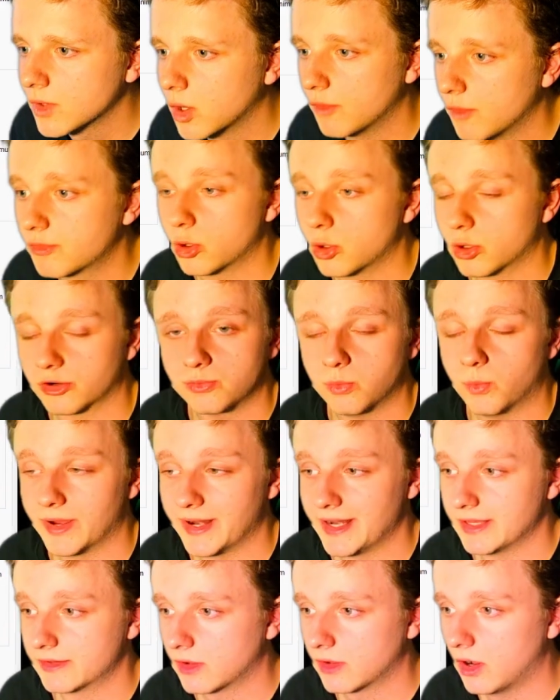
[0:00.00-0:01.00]
Of course, when
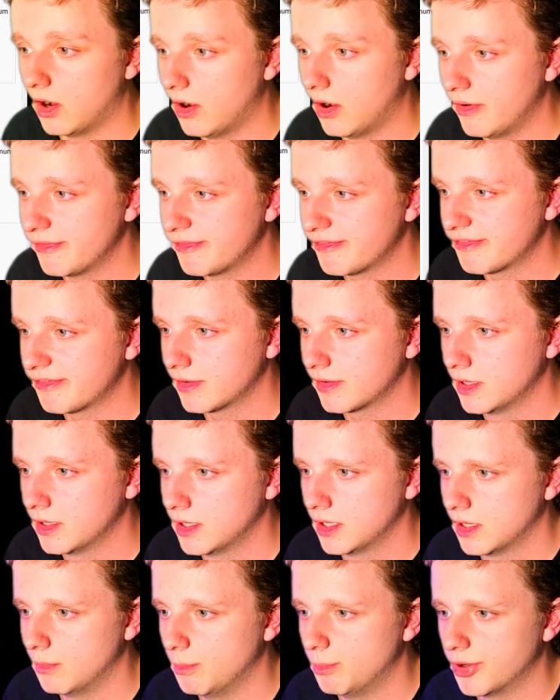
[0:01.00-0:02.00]
it's off,
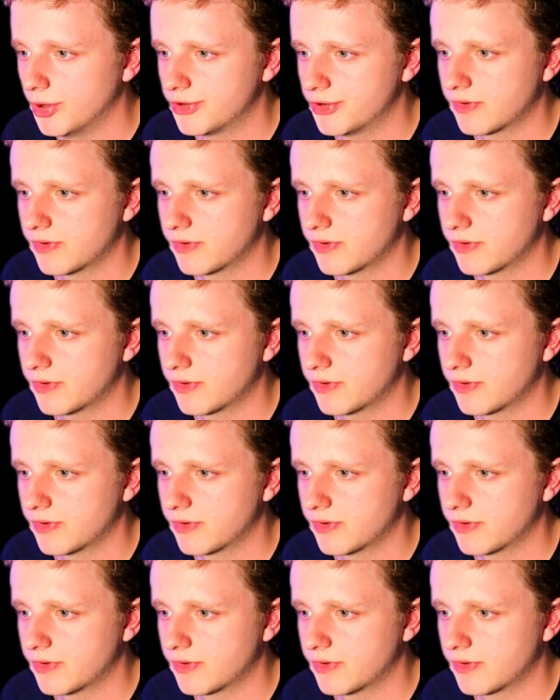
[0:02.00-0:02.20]
but